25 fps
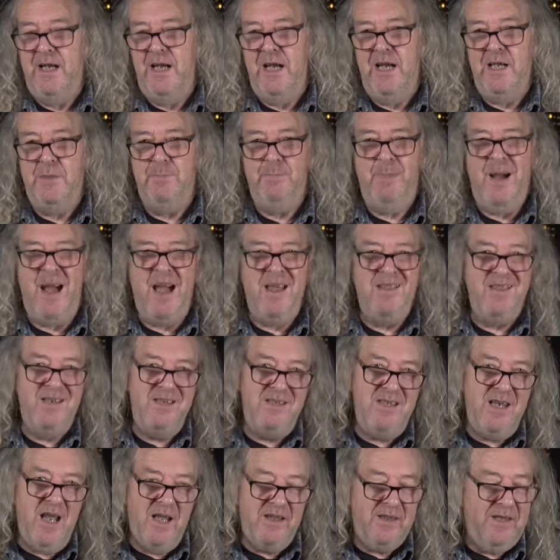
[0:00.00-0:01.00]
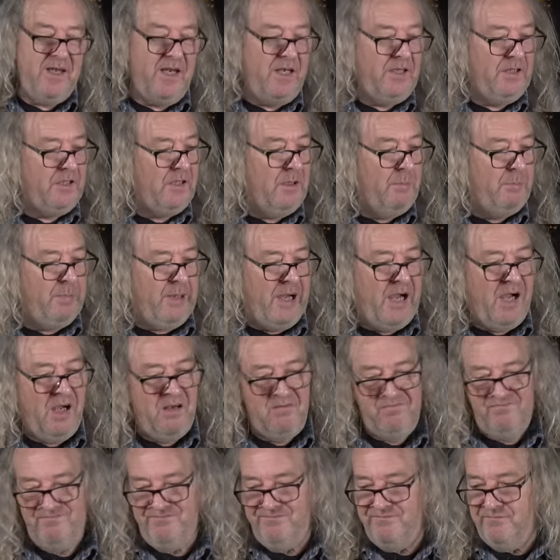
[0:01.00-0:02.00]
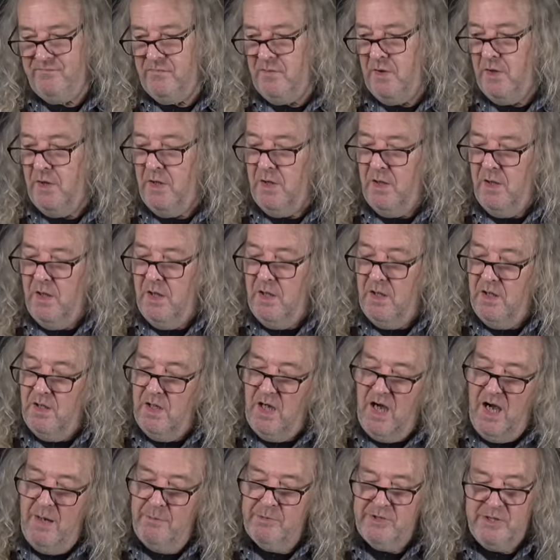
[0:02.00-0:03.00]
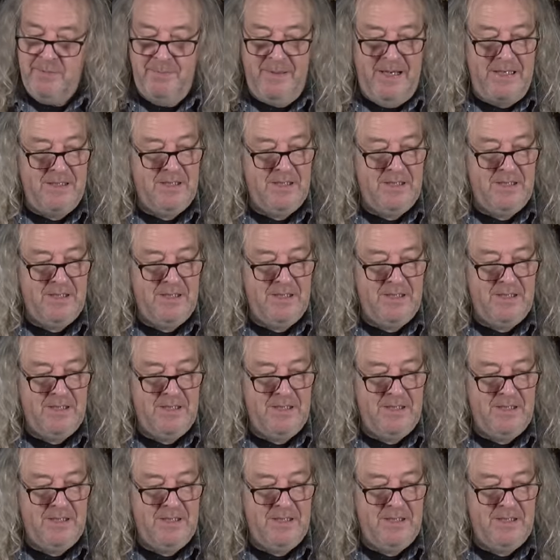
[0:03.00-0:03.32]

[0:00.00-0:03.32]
It's better than nothing, but I was a bit